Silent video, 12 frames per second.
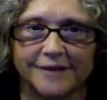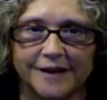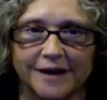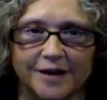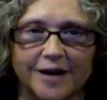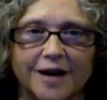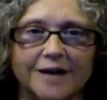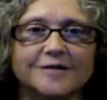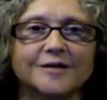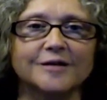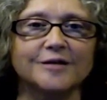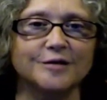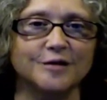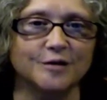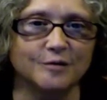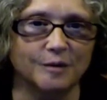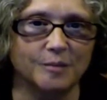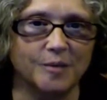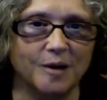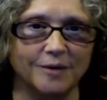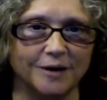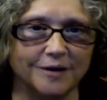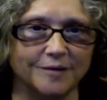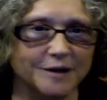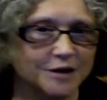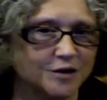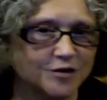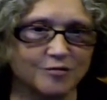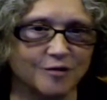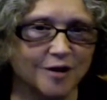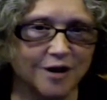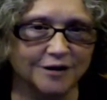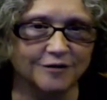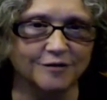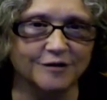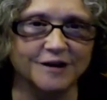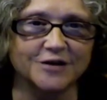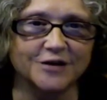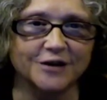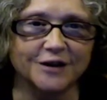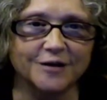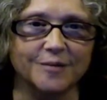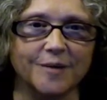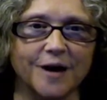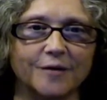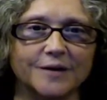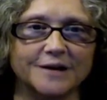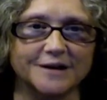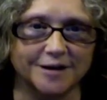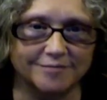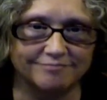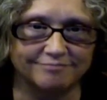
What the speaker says: a constitutional republic with a strong tradition in democracy.